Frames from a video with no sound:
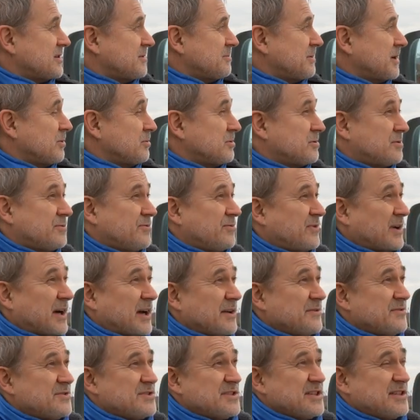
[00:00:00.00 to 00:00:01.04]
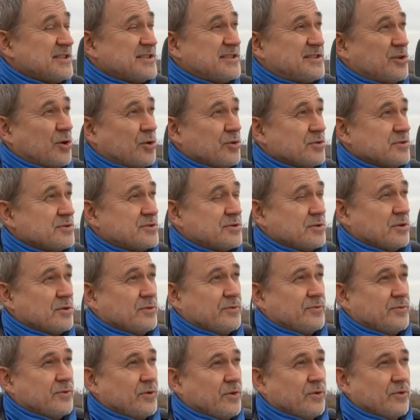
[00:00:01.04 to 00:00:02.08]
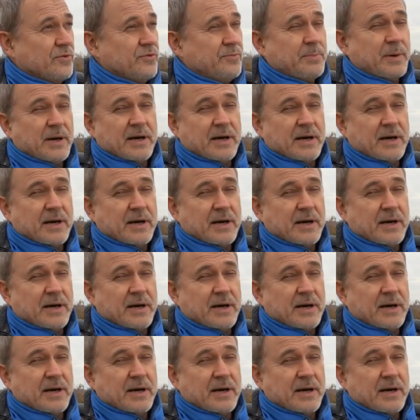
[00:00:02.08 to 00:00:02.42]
about 5-6 tons of